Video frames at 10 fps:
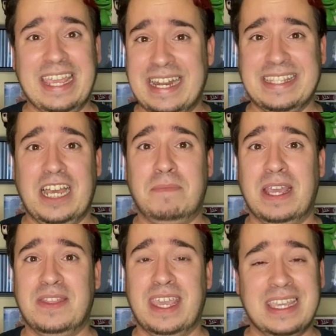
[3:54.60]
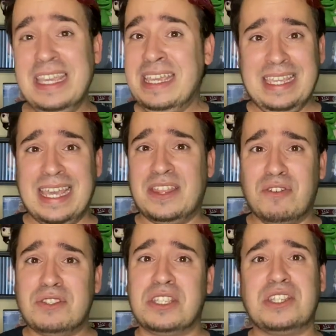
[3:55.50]
It is not my thing. Yeah,
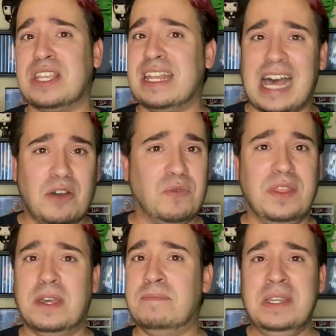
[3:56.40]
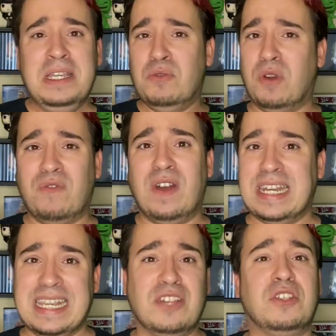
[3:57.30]
there's just a lot with them. We're
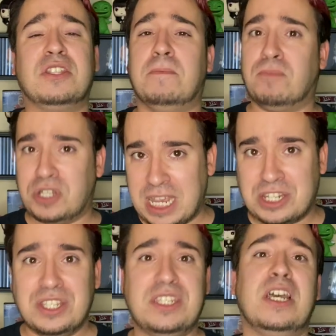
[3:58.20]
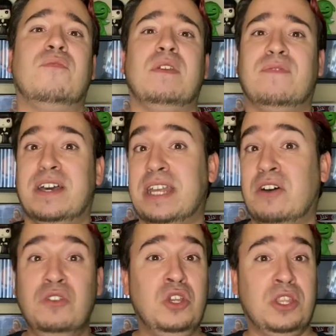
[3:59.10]
finding out that the protection stuff, we found
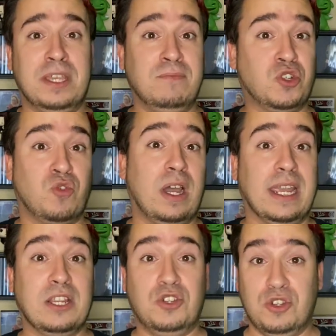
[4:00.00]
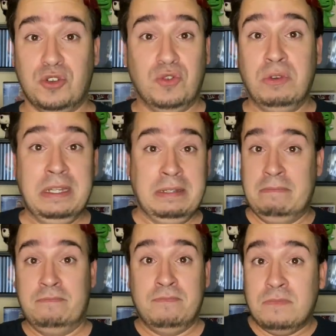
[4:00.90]
out them trying to
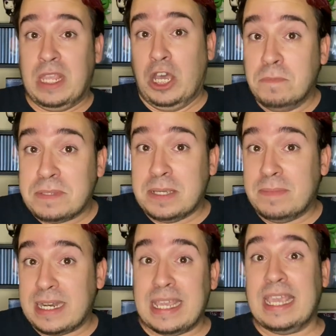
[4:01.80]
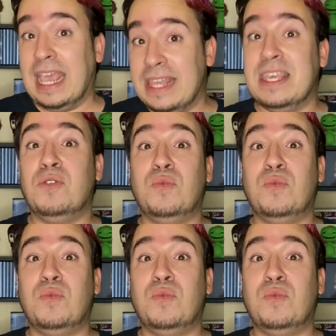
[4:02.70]
help somebody, and then